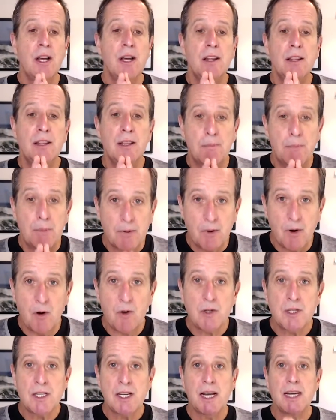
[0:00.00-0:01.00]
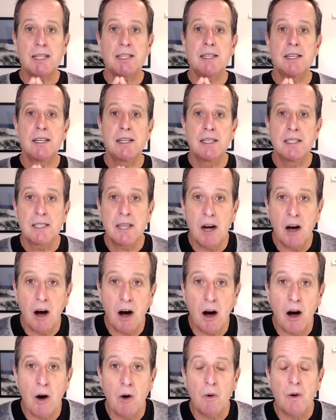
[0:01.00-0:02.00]
The process is
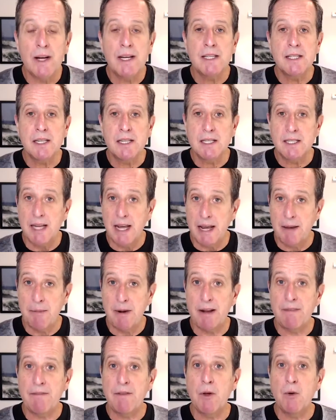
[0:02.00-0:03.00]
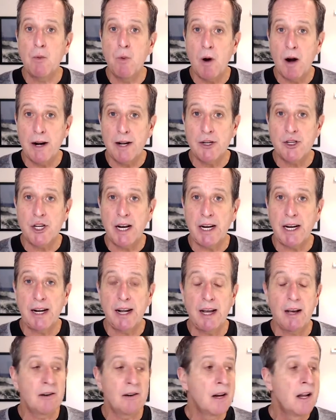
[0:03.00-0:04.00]
always the same. And if you want to check it
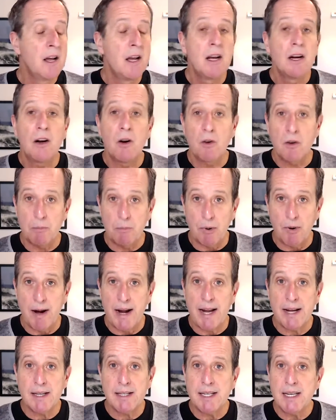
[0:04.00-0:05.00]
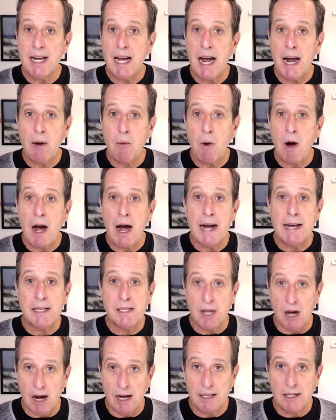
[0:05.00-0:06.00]
out, go to
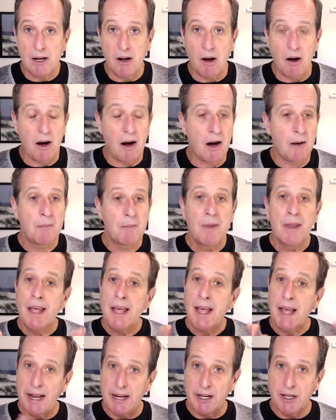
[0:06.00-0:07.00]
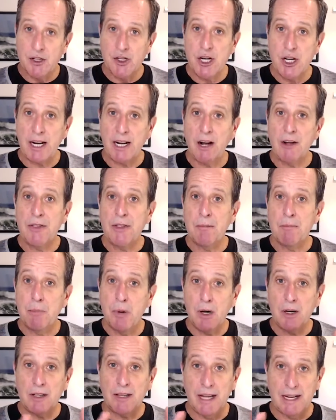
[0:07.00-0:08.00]
branddiy.com and check out the
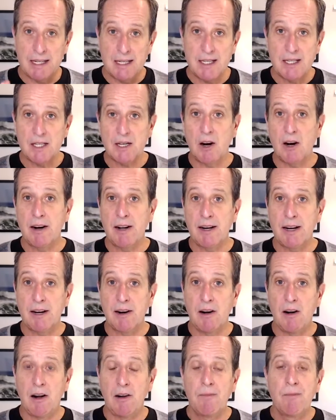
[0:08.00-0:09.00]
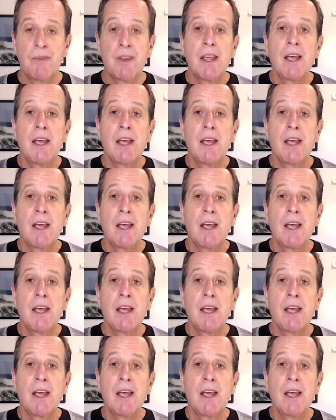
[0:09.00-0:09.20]
book that started it all